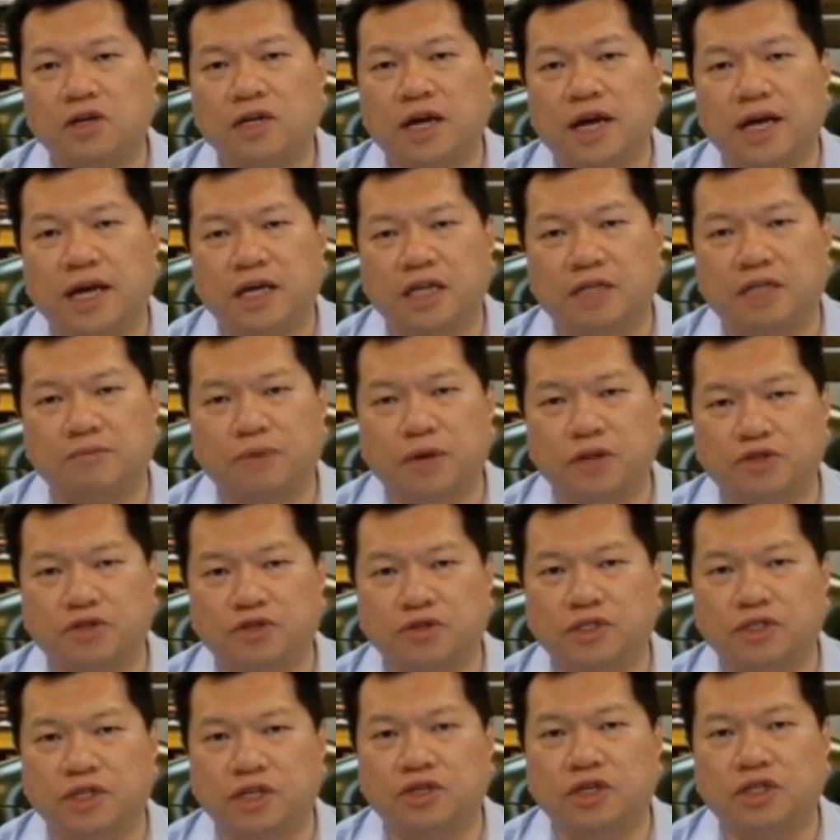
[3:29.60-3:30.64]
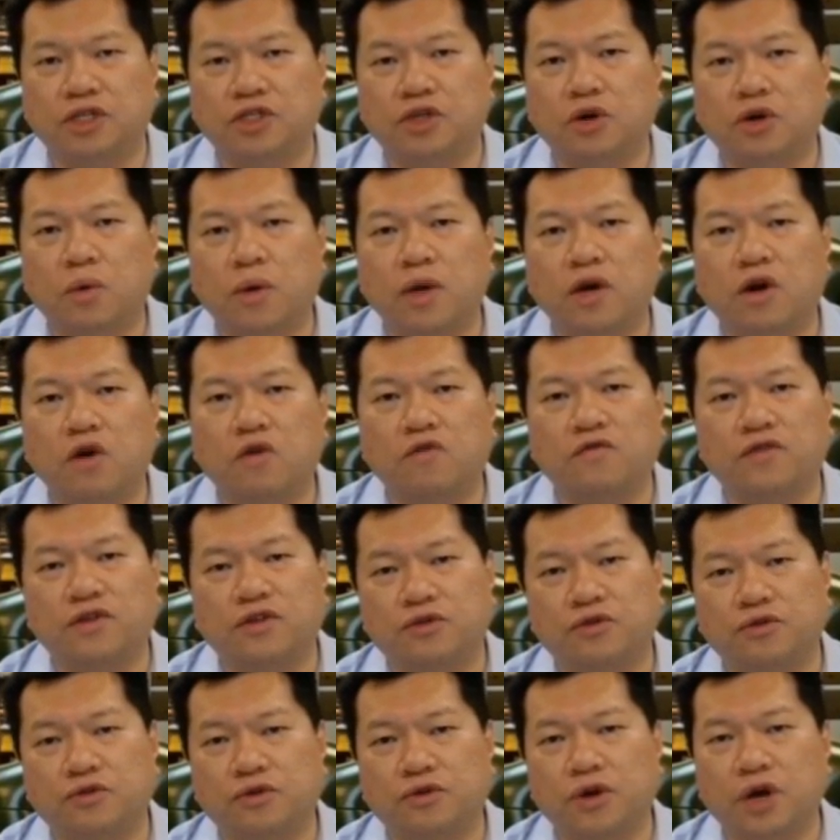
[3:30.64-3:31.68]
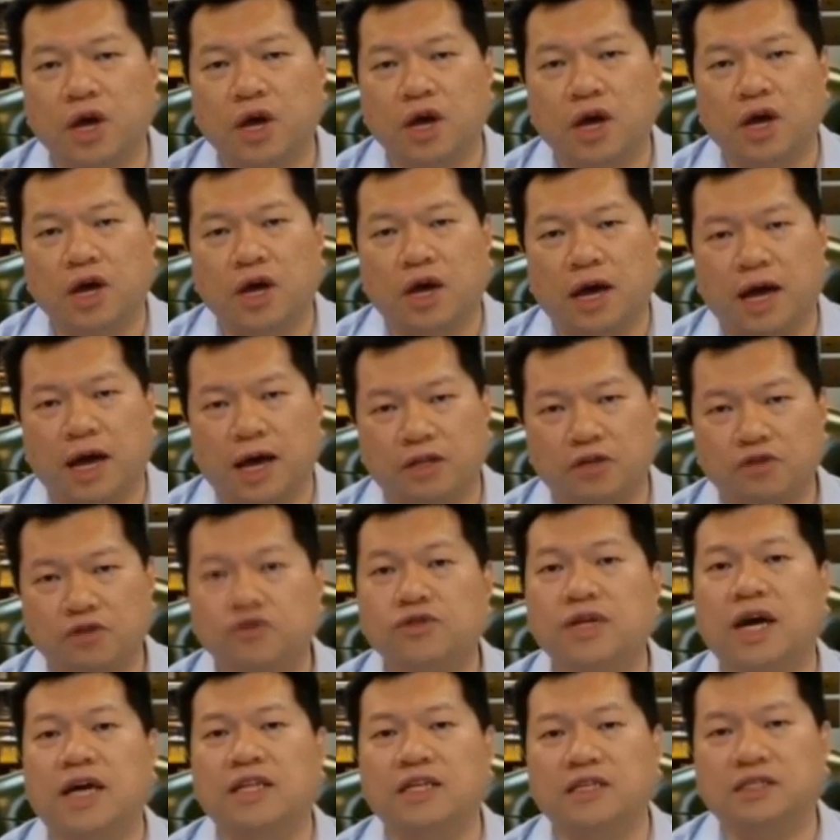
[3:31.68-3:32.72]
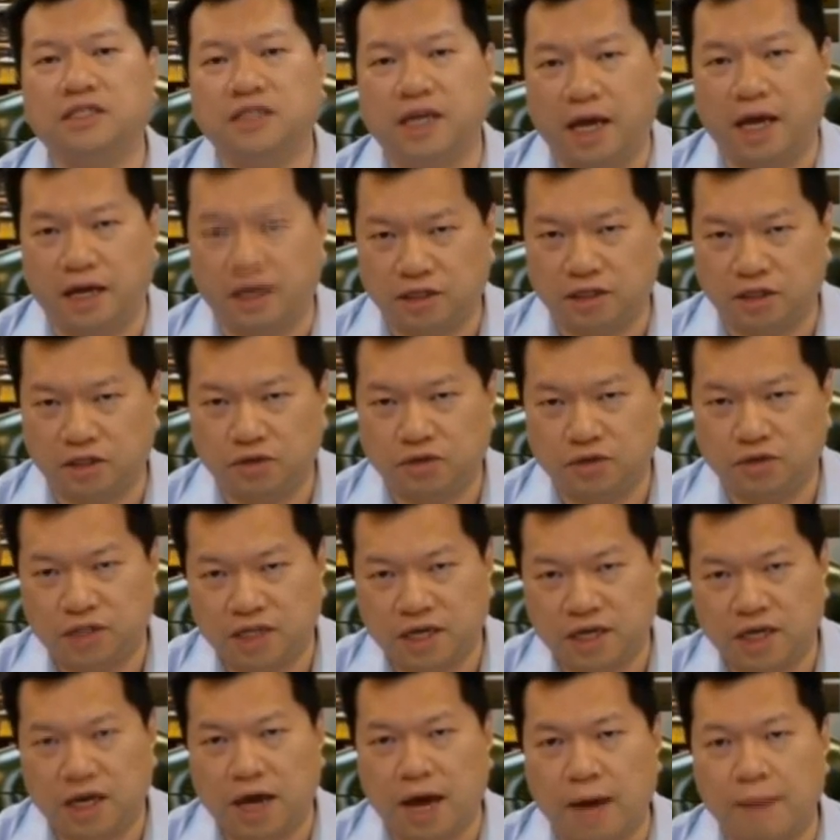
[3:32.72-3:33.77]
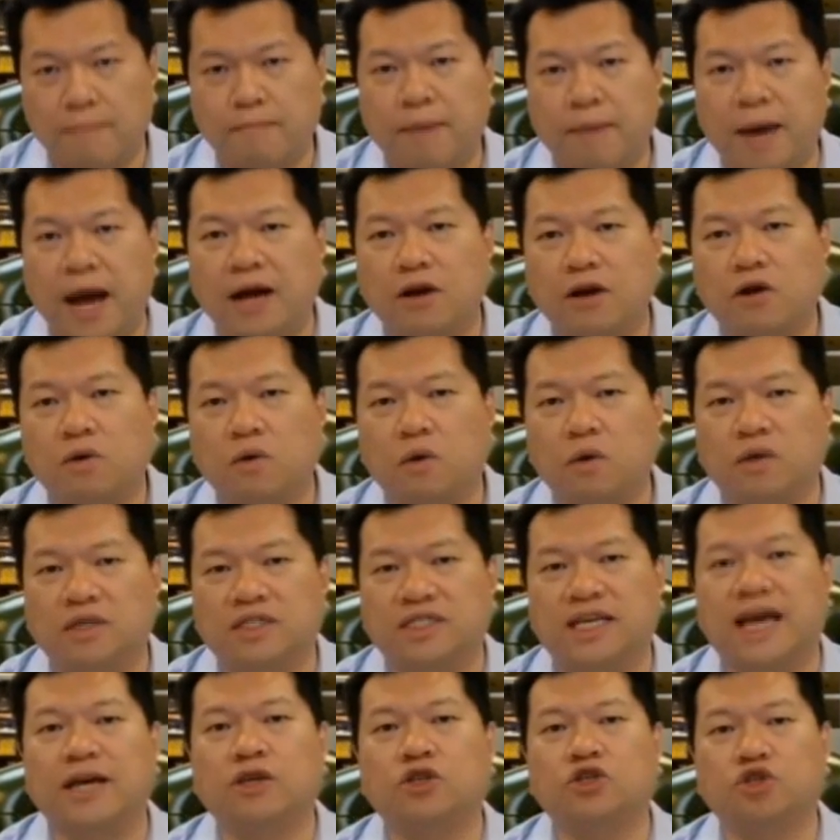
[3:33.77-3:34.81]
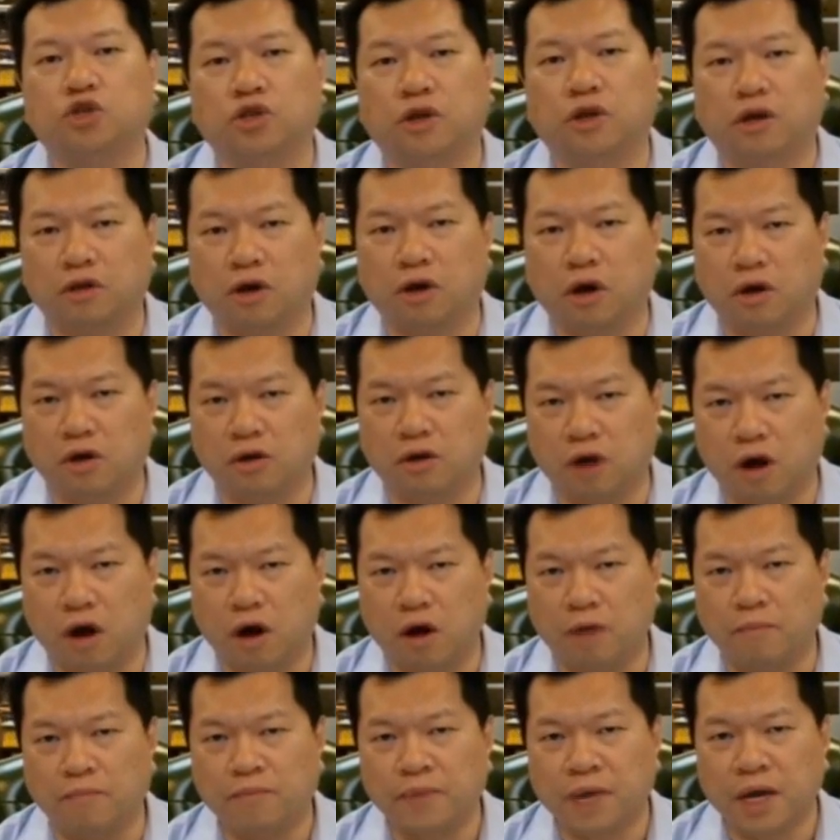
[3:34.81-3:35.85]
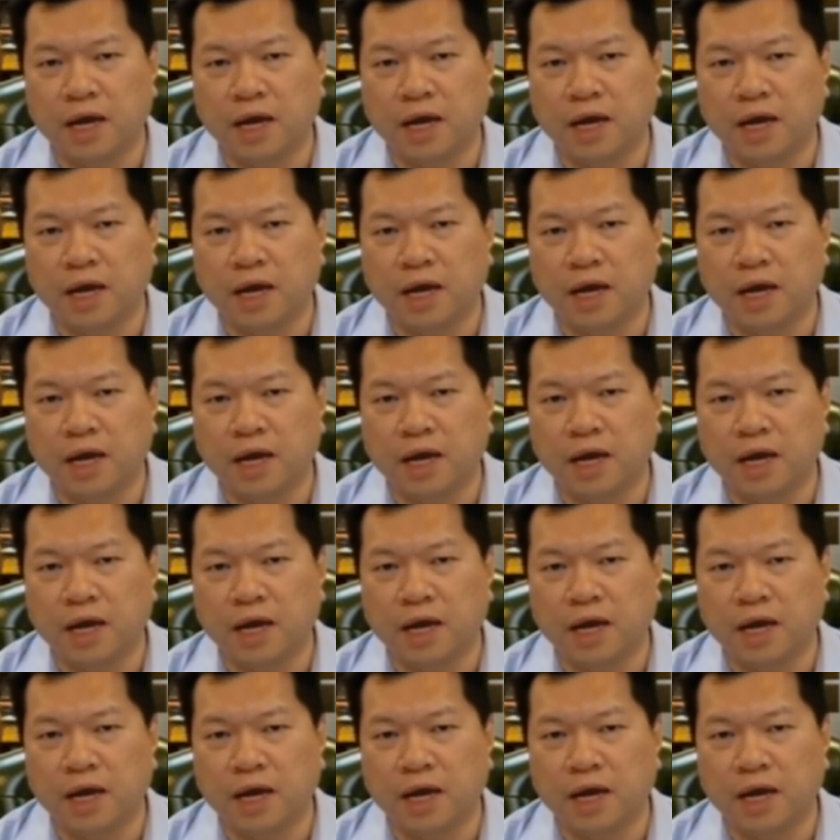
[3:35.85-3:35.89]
and expression, such as going over to the United States to seek embargo or sanction on Hong Kong.